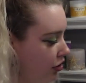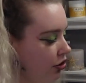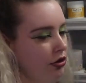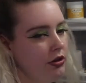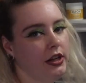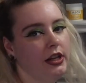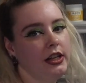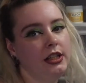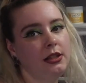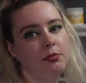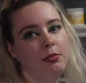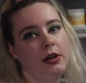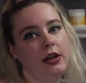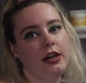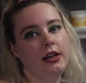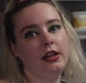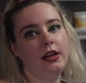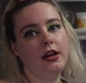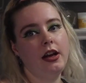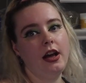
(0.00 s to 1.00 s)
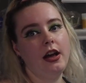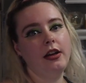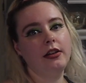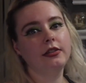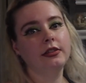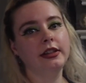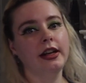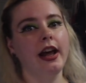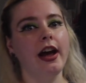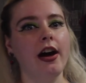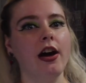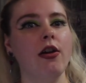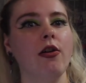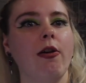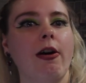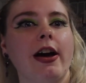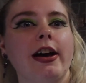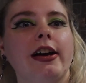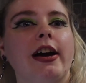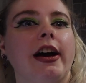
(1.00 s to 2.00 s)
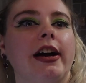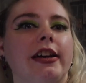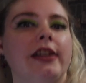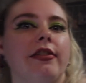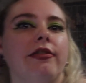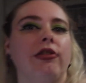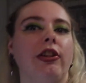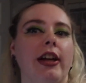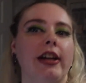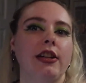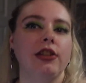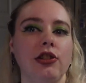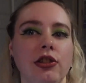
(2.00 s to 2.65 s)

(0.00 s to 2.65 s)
do this, but Now I kind of like